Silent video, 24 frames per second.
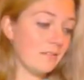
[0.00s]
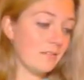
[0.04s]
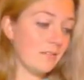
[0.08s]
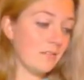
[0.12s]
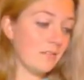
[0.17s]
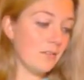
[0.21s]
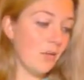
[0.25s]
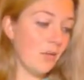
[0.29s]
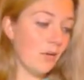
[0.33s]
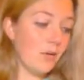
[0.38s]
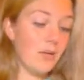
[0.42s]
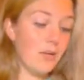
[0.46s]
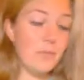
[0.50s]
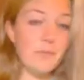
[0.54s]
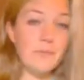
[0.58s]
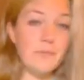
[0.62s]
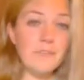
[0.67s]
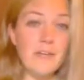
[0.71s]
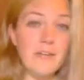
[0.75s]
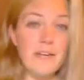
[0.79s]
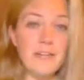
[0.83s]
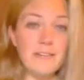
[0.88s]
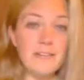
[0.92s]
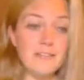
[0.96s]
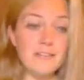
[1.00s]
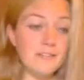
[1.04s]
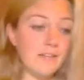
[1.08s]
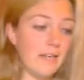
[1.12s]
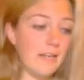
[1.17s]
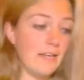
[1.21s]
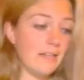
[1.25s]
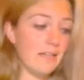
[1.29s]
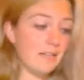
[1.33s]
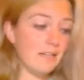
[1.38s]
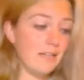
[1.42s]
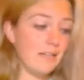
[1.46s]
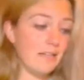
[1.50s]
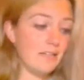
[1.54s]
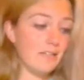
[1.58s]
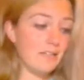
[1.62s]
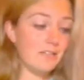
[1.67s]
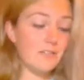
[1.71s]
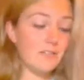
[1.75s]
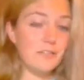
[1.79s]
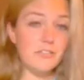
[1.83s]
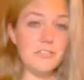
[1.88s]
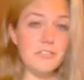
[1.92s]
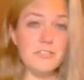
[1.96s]
Laura with Titus and Haley, I
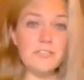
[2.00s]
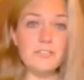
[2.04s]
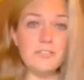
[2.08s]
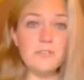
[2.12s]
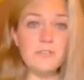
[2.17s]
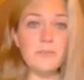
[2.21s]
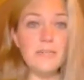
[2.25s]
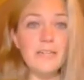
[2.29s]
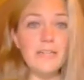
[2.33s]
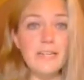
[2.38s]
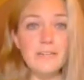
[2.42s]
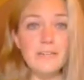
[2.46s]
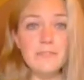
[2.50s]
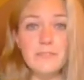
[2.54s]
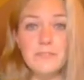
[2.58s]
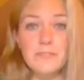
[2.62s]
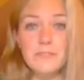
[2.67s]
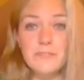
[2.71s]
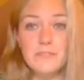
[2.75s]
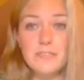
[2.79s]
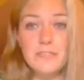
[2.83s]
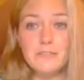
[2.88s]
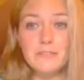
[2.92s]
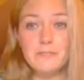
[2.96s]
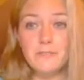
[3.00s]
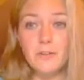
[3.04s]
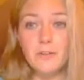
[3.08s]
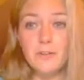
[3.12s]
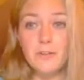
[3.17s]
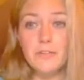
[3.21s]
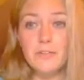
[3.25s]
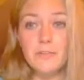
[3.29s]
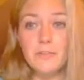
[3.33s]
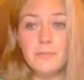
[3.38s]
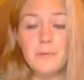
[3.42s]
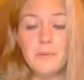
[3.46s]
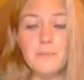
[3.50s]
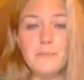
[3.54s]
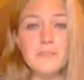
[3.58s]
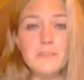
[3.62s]
just looked, she's at 2,850 in volume.